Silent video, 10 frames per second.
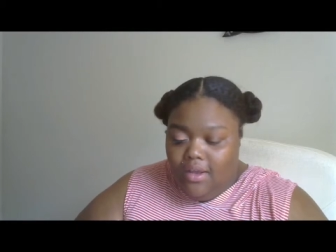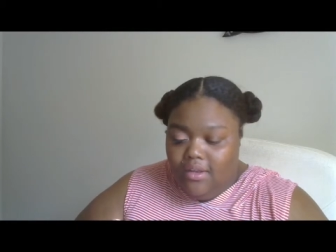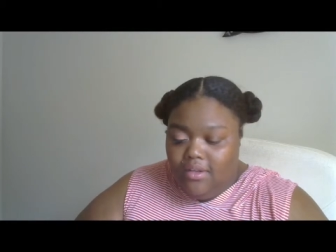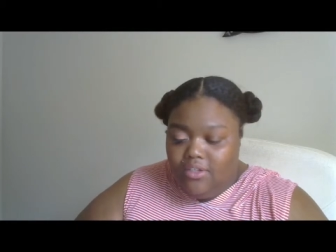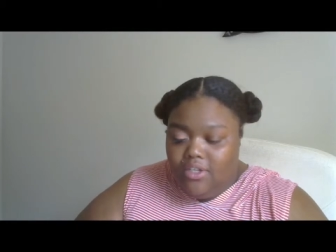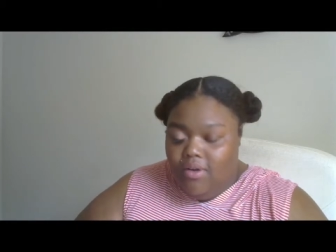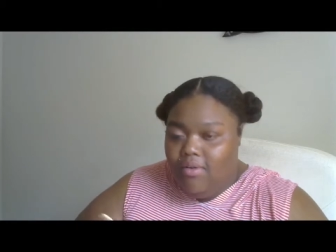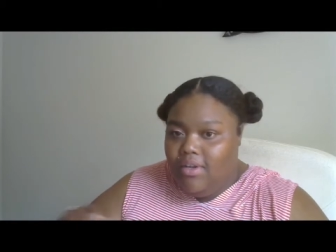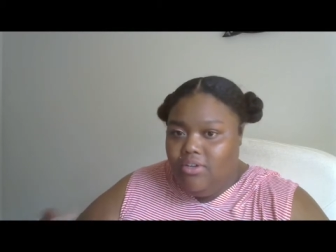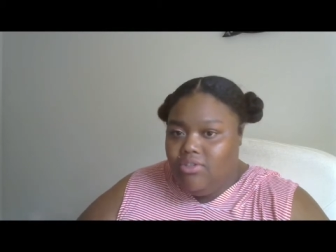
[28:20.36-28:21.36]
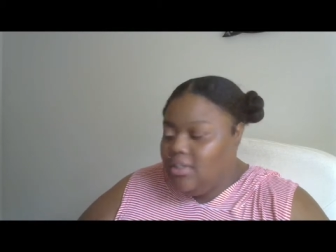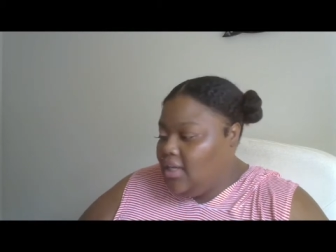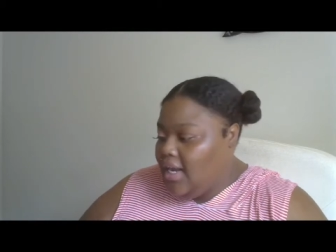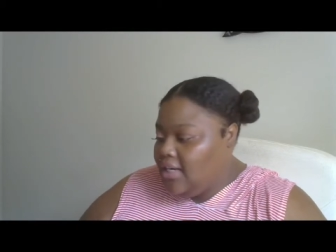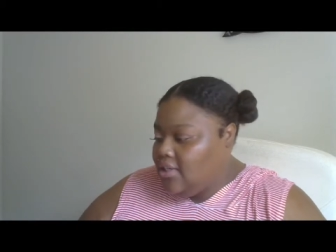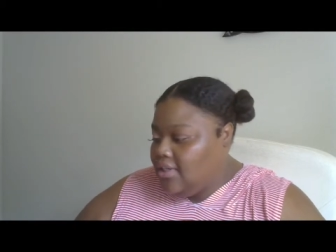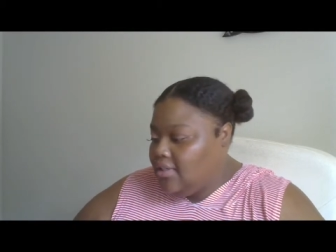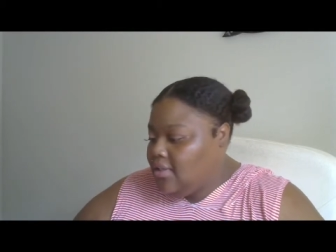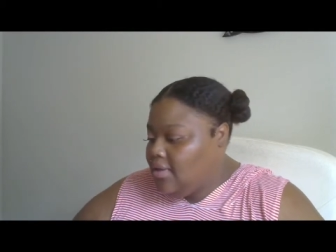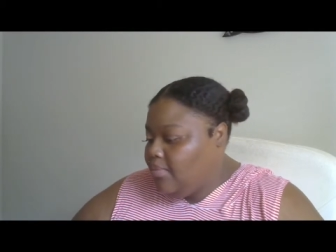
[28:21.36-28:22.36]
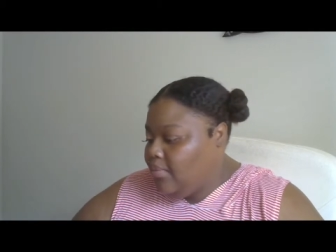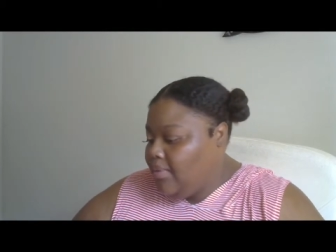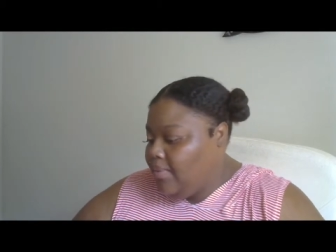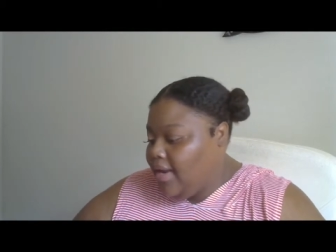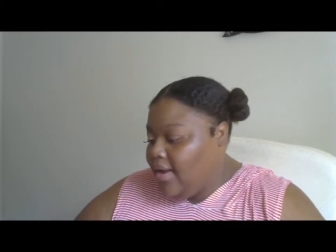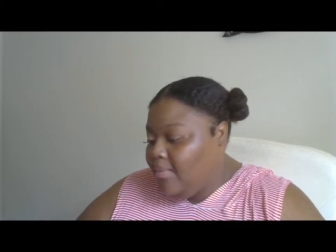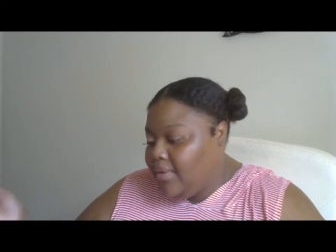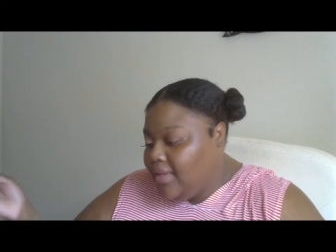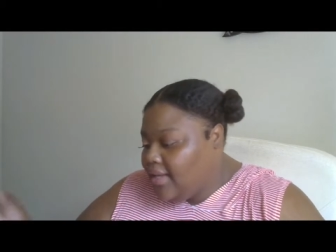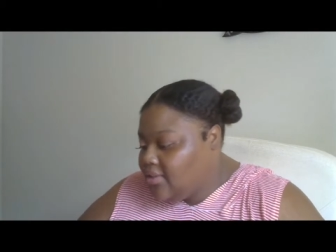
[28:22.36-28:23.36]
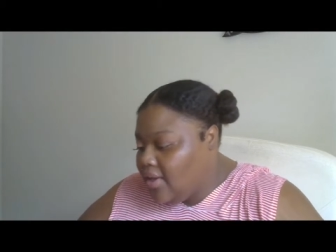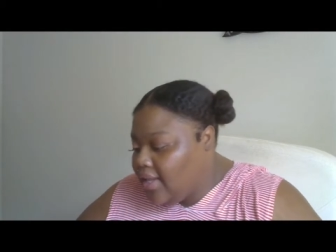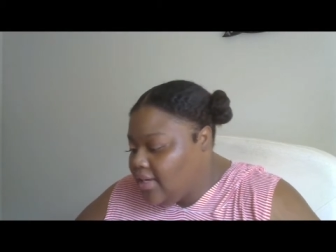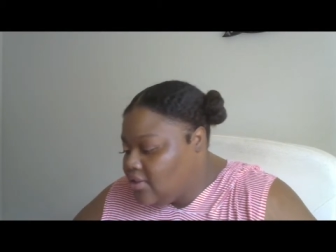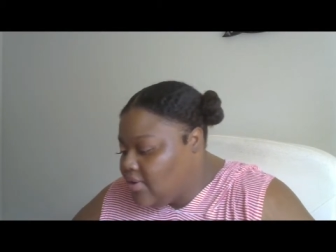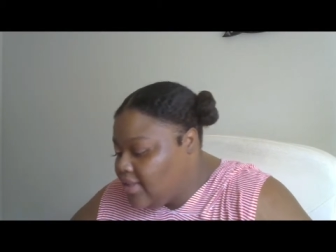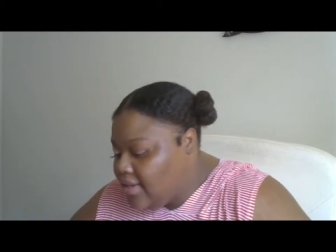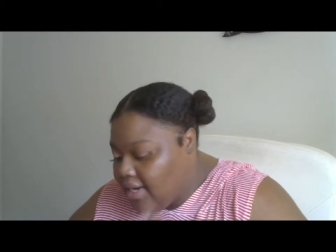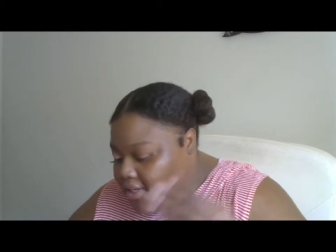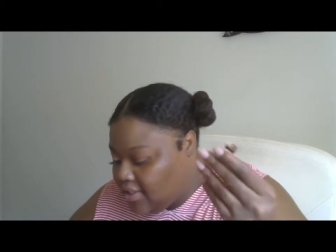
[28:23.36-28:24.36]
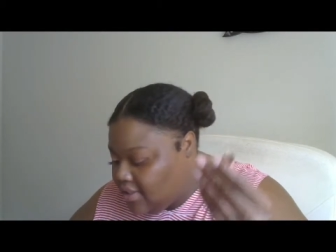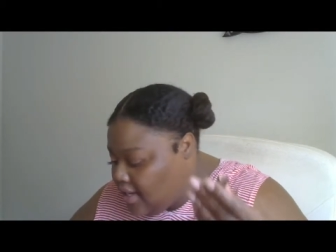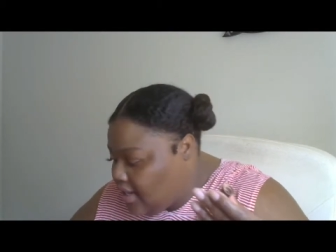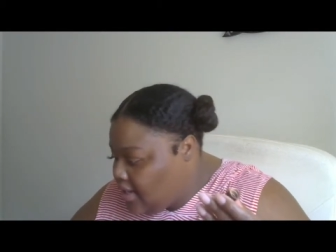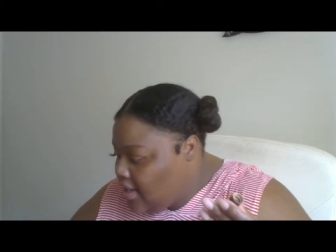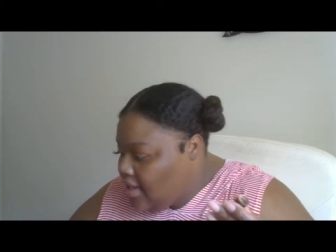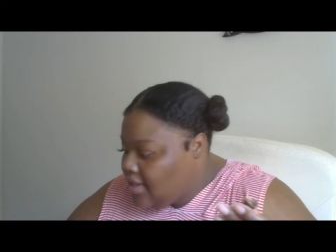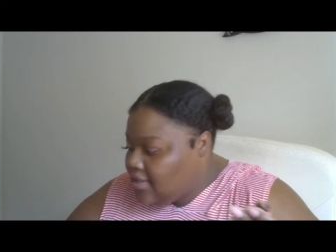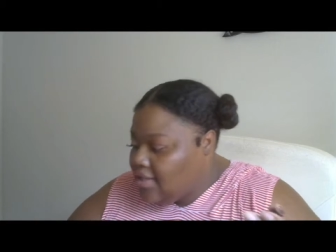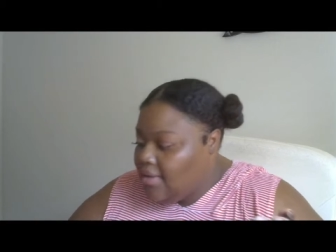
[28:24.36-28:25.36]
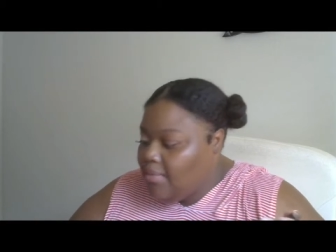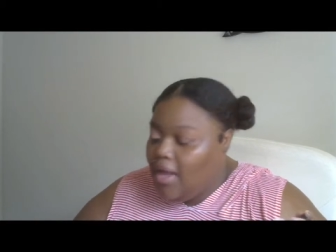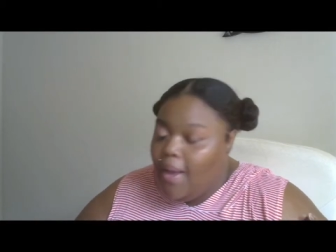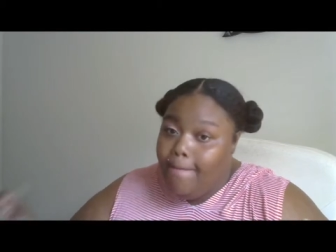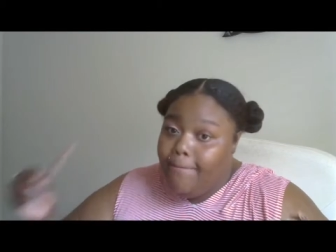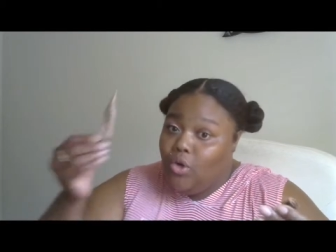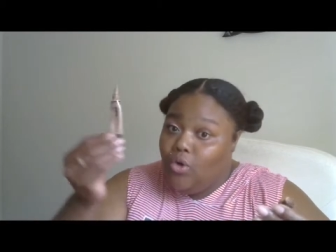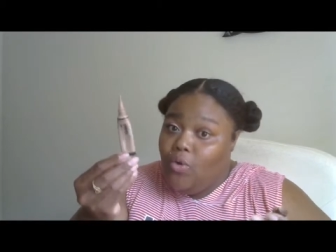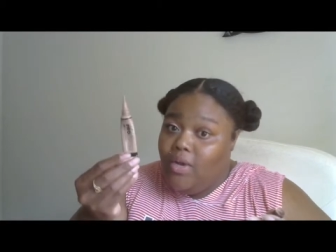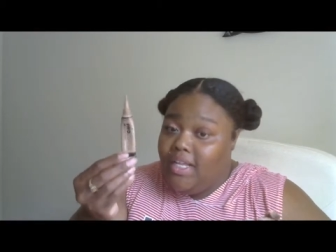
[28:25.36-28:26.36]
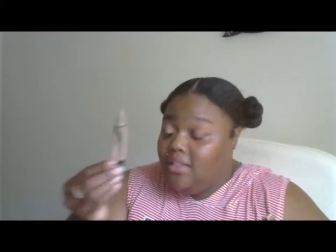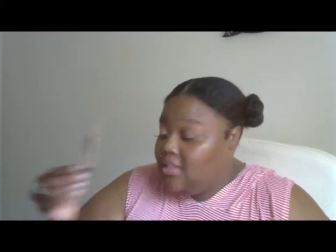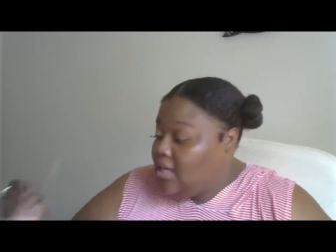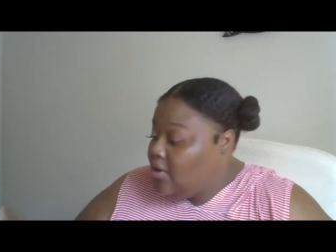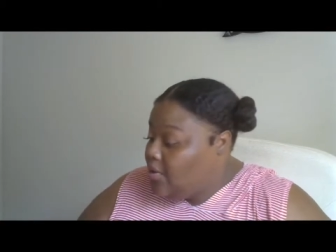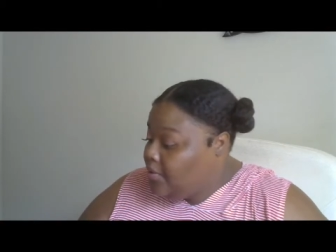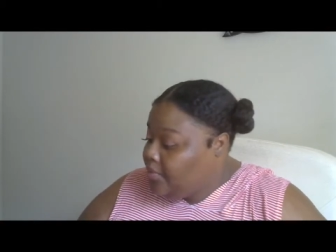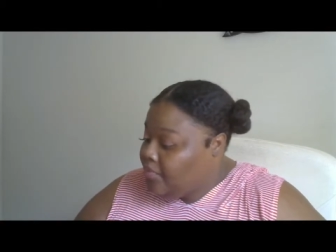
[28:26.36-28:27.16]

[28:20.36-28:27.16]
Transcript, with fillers: so usually I just bleep it out but that's all I do and then I just take some Pro Conceal